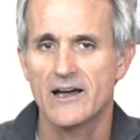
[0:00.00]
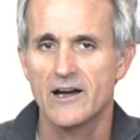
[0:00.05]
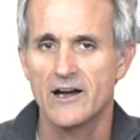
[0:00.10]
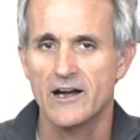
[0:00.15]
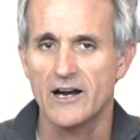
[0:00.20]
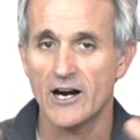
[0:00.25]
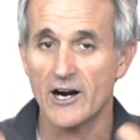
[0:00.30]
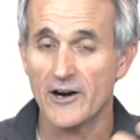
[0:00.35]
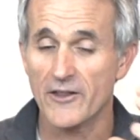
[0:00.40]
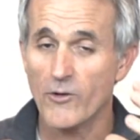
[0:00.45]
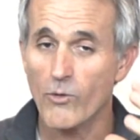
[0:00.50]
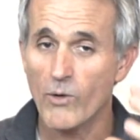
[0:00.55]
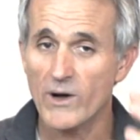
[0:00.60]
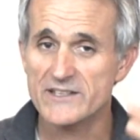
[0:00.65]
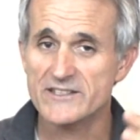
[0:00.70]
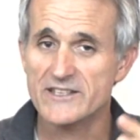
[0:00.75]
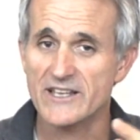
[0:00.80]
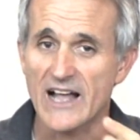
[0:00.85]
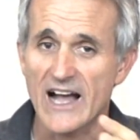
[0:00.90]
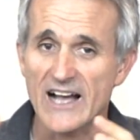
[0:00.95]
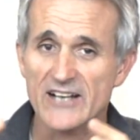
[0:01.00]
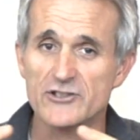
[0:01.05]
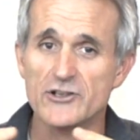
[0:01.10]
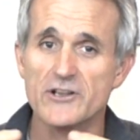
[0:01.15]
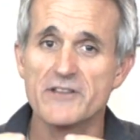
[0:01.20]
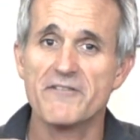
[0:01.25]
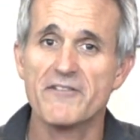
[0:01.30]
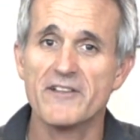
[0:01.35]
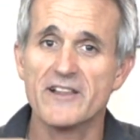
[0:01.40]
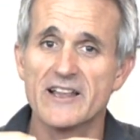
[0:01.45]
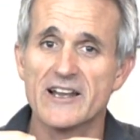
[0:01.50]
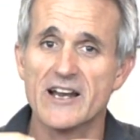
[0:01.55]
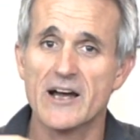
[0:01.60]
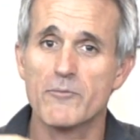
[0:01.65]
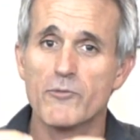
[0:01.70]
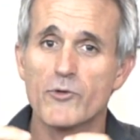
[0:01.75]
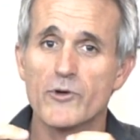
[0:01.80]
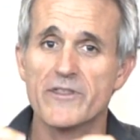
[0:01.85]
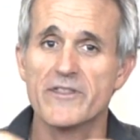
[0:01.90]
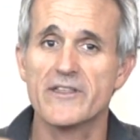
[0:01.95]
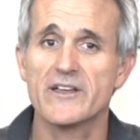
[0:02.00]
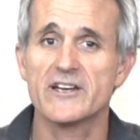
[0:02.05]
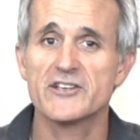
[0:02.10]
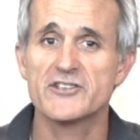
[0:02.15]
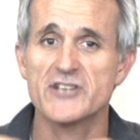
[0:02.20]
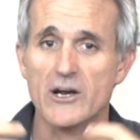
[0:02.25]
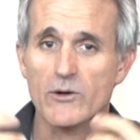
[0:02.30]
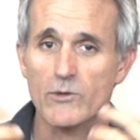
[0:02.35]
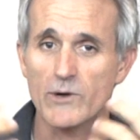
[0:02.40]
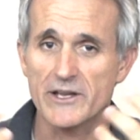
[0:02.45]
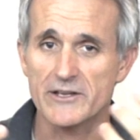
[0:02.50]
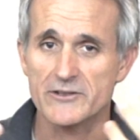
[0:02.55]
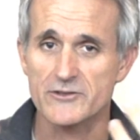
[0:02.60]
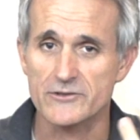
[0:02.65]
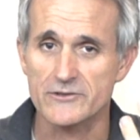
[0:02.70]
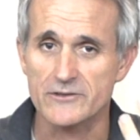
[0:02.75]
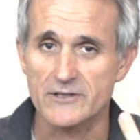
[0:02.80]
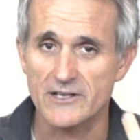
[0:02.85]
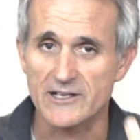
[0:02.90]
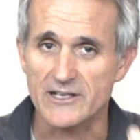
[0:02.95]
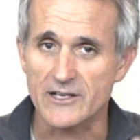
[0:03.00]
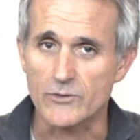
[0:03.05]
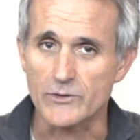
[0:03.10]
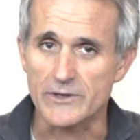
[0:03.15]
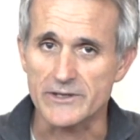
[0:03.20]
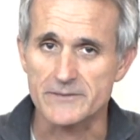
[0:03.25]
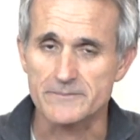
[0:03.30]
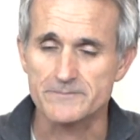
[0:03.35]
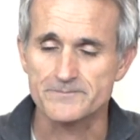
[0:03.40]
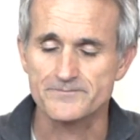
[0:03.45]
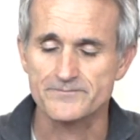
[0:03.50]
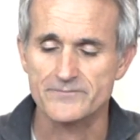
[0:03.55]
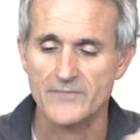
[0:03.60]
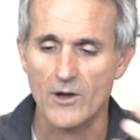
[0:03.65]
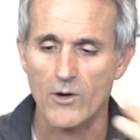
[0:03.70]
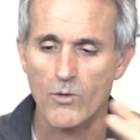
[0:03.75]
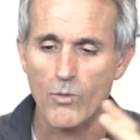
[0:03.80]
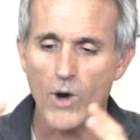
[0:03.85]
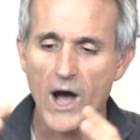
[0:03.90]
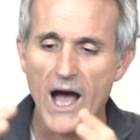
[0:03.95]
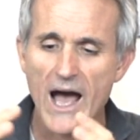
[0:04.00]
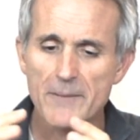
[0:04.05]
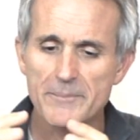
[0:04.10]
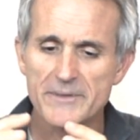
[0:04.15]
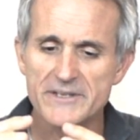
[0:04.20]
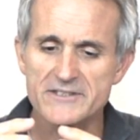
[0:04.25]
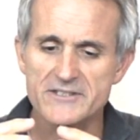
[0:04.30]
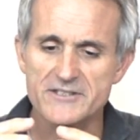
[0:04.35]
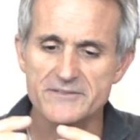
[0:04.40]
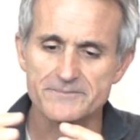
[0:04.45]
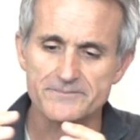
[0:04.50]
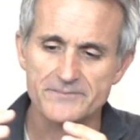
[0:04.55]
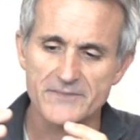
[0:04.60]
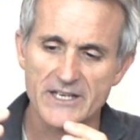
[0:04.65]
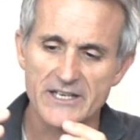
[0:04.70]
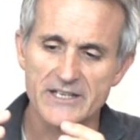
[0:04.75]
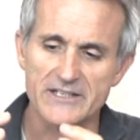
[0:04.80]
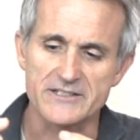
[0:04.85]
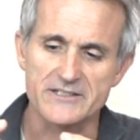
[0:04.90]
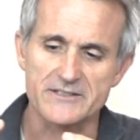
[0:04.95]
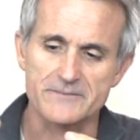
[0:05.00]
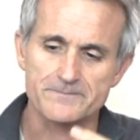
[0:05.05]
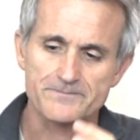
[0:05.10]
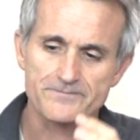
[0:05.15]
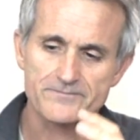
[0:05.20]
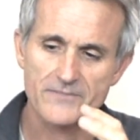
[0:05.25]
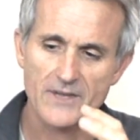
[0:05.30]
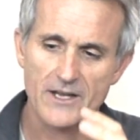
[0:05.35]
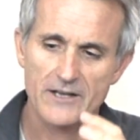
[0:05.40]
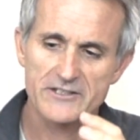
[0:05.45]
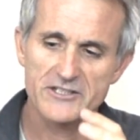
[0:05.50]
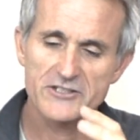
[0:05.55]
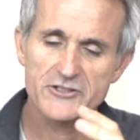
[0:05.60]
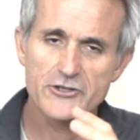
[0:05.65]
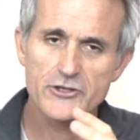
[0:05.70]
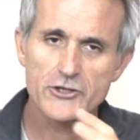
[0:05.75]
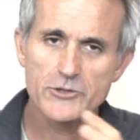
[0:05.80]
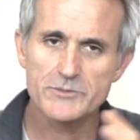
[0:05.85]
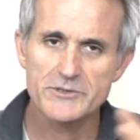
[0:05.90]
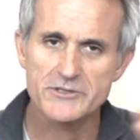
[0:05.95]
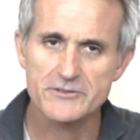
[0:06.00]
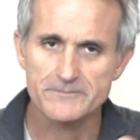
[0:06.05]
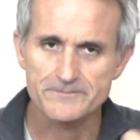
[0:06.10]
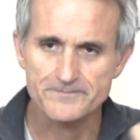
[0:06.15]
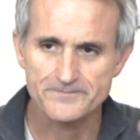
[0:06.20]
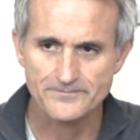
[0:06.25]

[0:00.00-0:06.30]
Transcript: are the ones that actually fill it up with the ejaculation liquid. What happens is these tubes